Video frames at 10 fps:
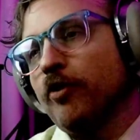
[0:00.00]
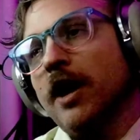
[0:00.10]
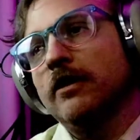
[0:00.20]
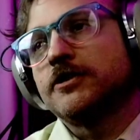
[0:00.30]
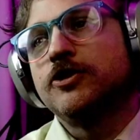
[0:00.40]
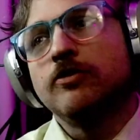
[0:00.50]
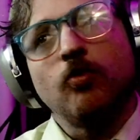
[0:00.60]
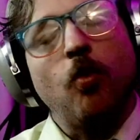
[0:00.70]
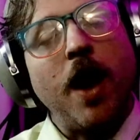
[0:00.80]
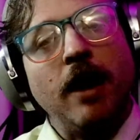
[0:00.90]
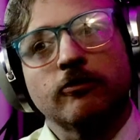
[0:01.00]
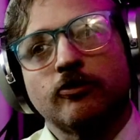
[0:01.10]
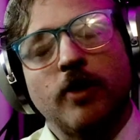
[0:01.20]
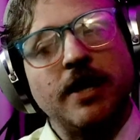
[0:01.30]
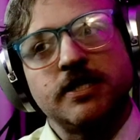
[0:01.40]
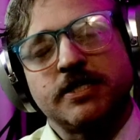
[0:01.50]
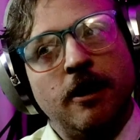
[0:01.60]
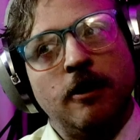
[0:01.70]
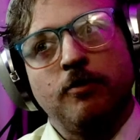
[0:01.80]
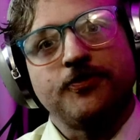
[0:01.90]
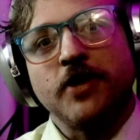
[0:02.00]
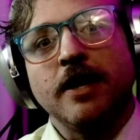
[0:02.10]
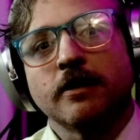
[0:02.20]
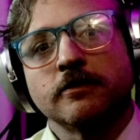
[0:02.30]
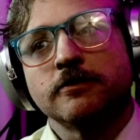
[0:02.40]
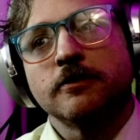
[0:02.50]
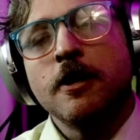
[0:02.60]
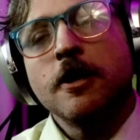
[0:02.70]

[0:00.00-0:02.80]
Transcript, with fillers: prelates doing wild, crazy, terrible things,